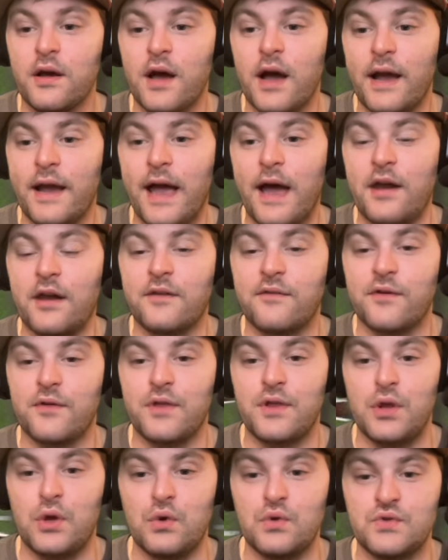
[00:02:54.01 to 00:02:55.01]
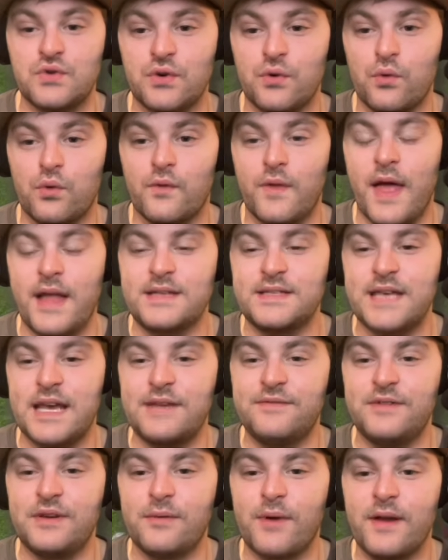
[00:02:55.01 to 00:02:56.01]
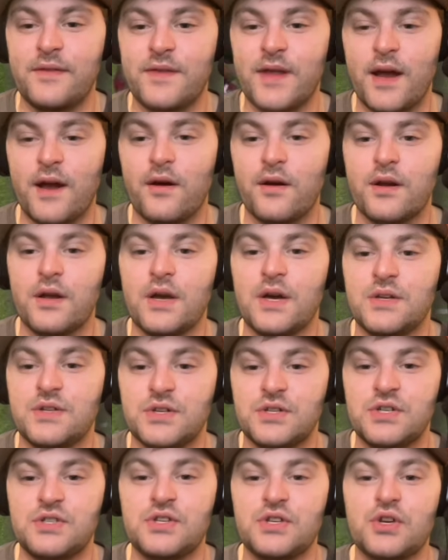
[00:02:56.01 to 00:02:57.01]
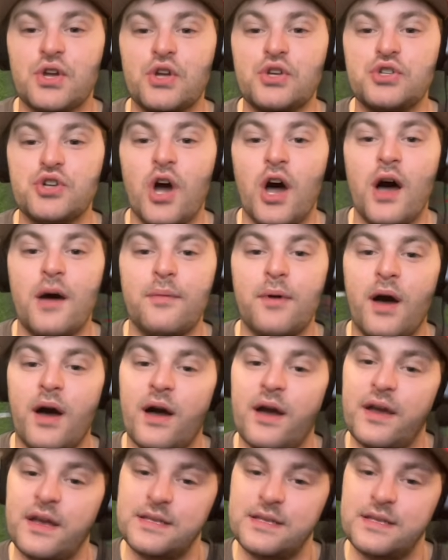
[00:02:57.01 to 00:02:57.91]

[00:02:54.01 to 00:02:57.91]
accounting for the user or that safety right there. So just a good job.